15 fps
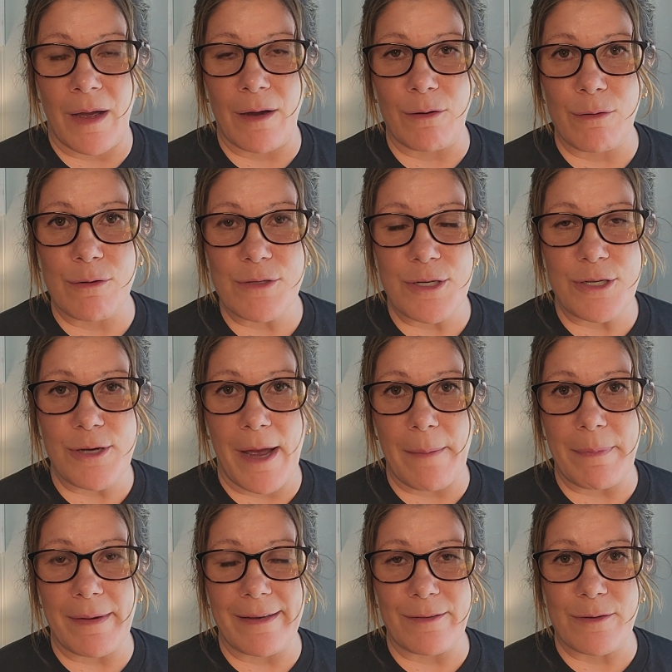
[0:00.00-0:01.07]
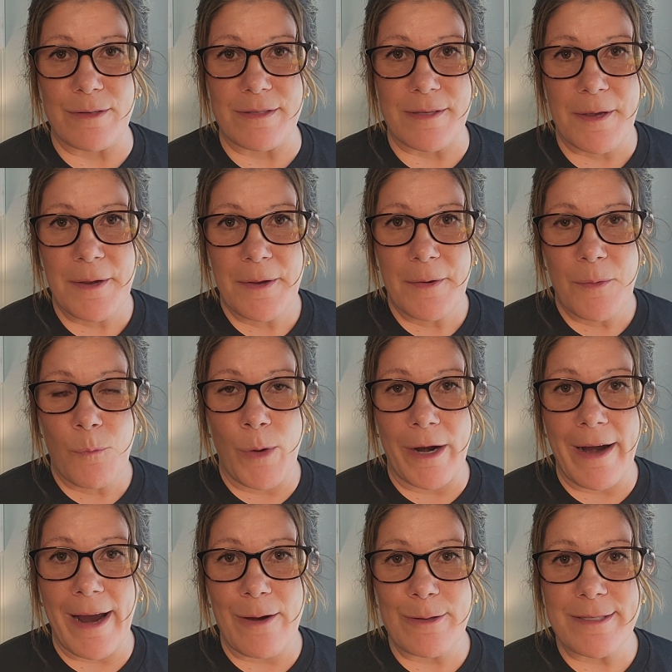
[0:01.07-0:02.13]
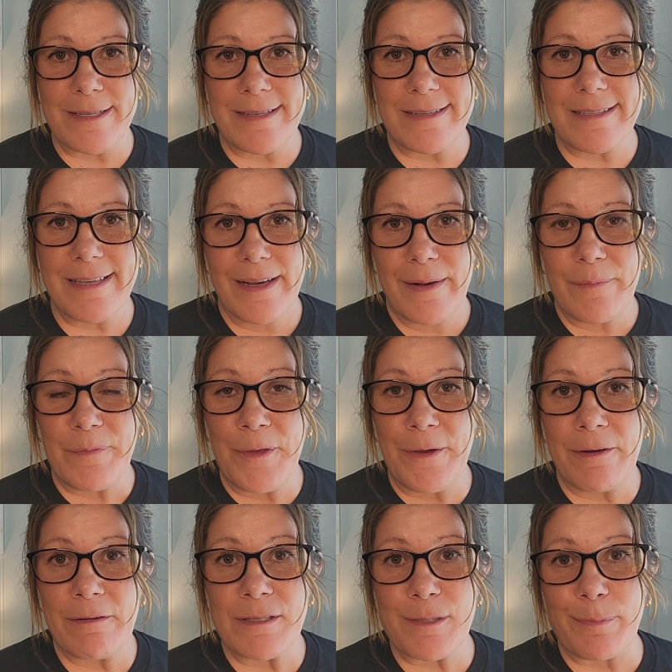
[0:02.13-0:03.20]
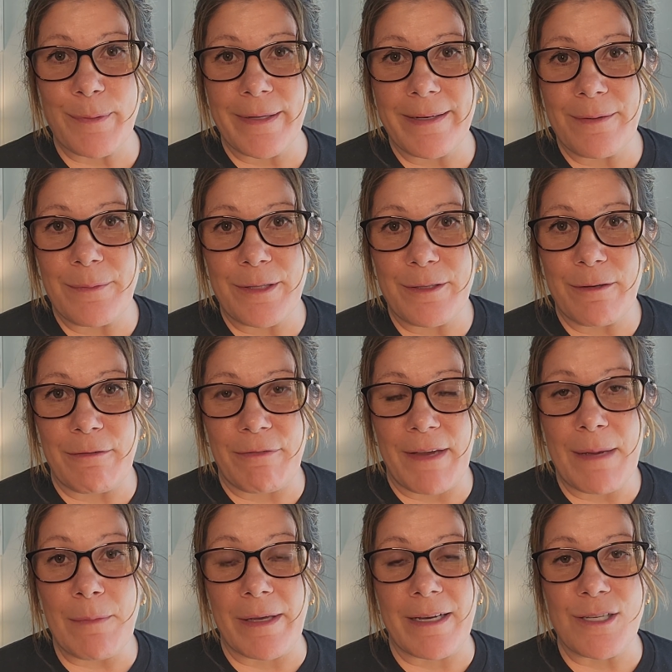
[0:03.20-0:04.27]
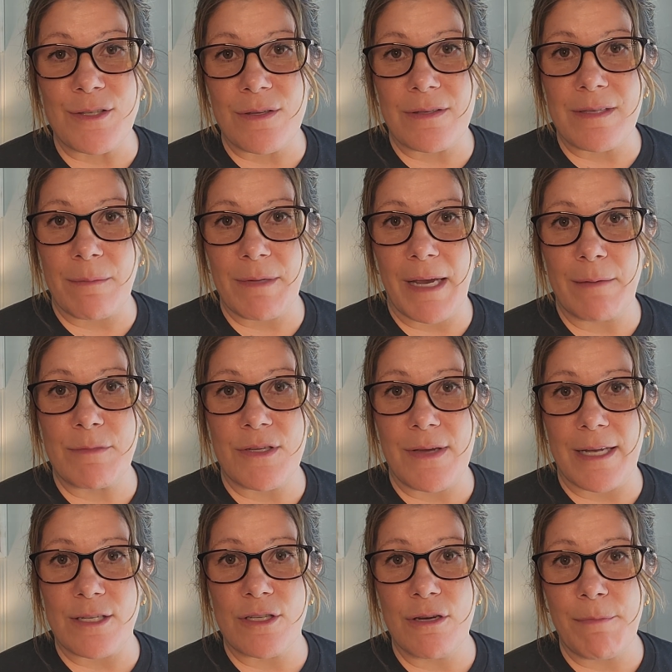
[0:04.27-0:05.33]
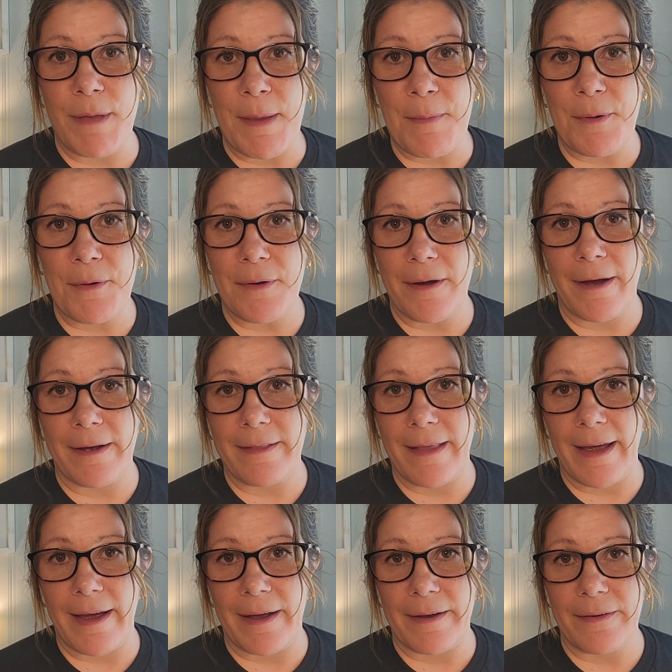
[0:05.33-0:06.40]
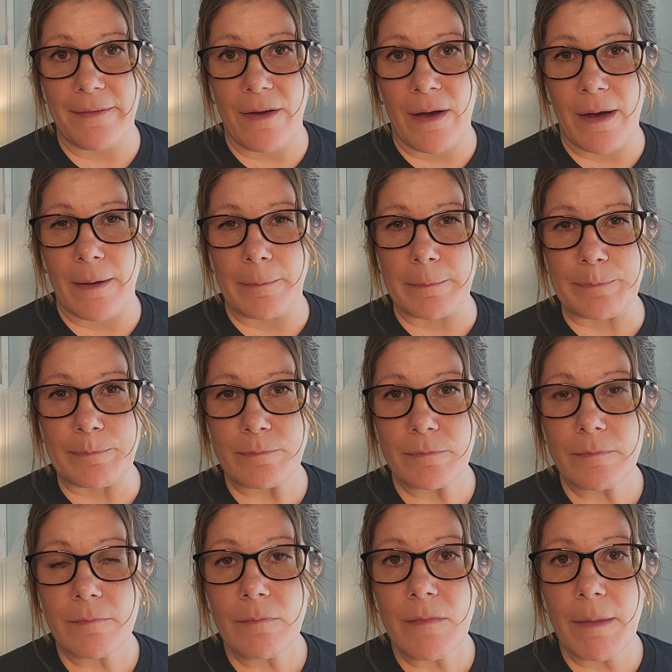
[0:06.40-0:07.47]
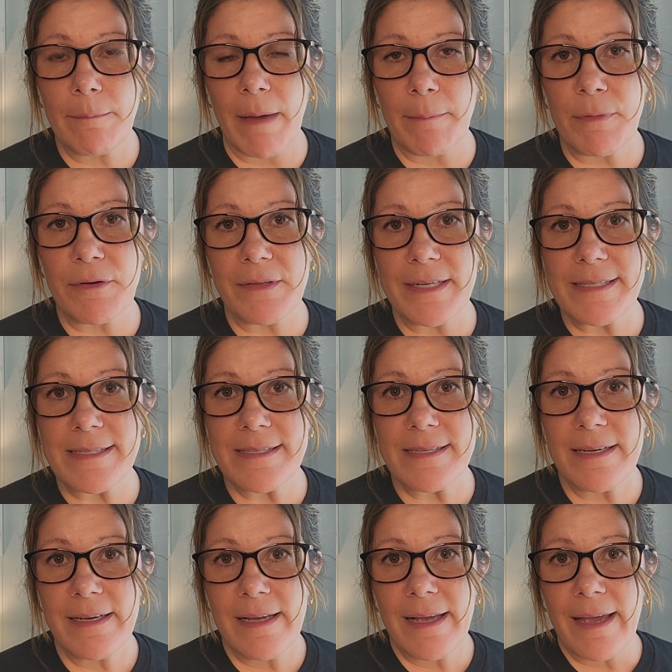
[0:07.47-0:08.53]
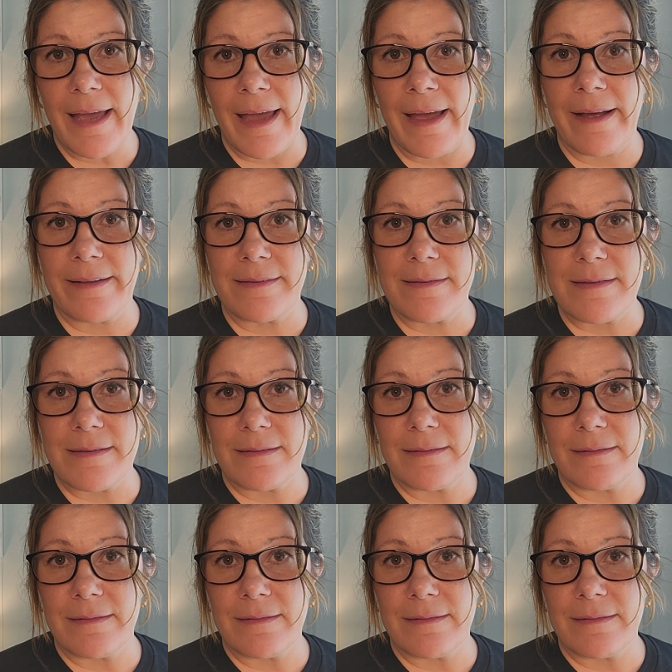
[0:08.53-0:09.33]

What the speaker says: grocery shopping, those warehouses, you can split it with your family, because sometimes you get two people on that member list, and